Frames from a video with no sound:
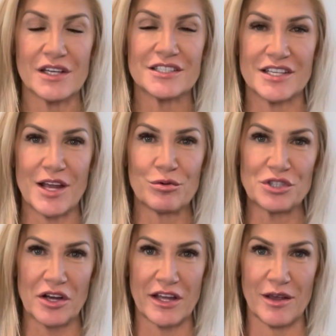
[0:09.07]
Today we're
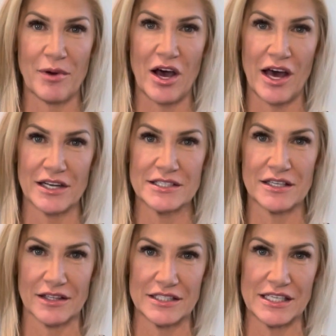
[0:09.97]
talking about how to
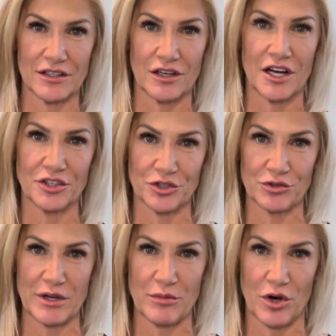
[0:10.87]
seal the deal on your
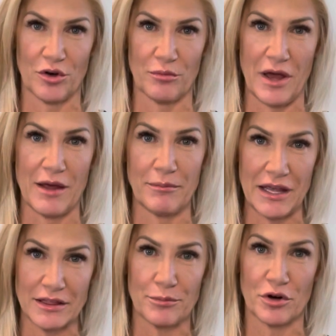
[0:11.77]
dream home and
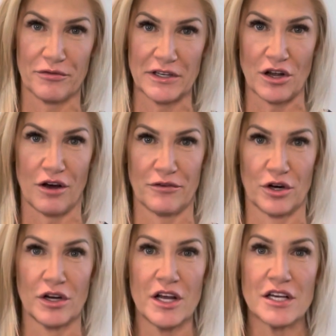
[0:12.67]
make the perfect
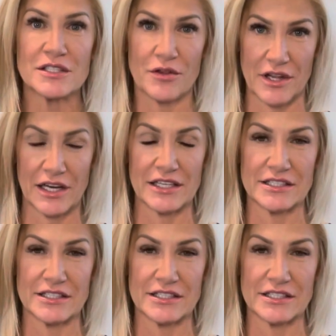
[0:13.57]
offer so that it gets